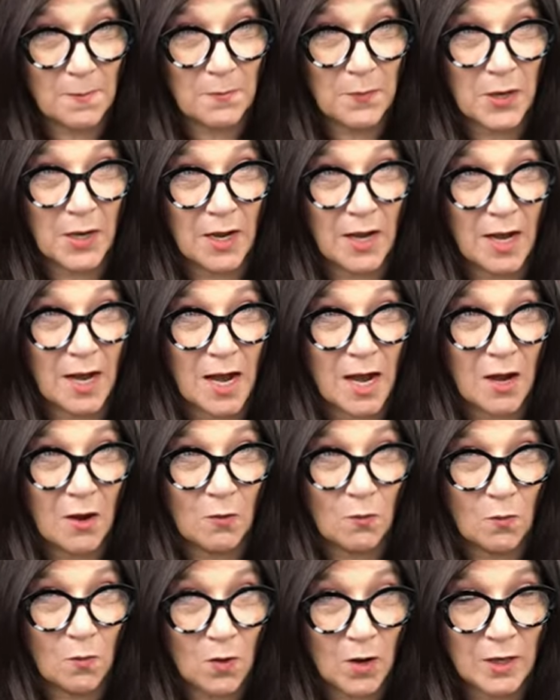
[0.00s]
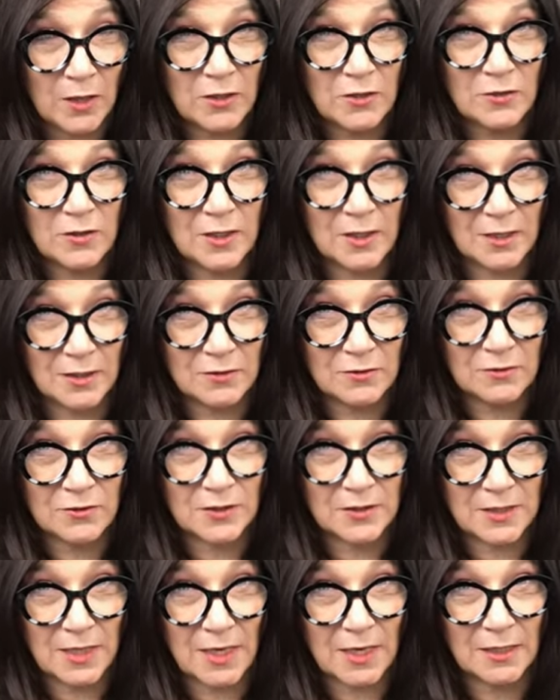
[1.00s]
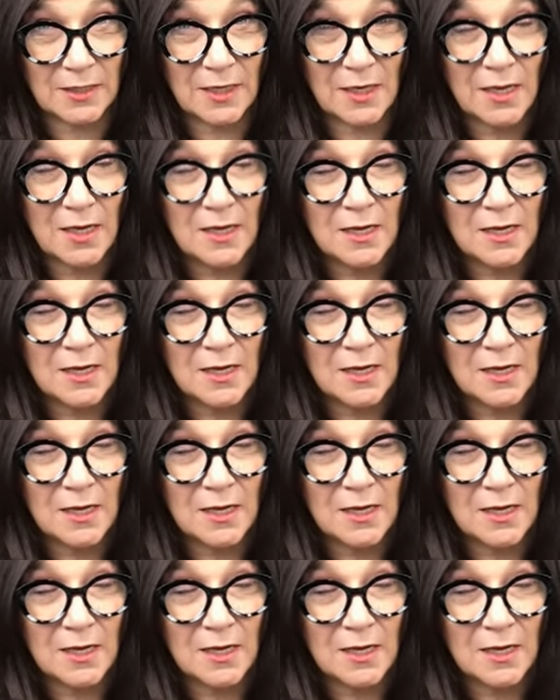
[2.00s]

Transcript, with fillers: but I want you to understand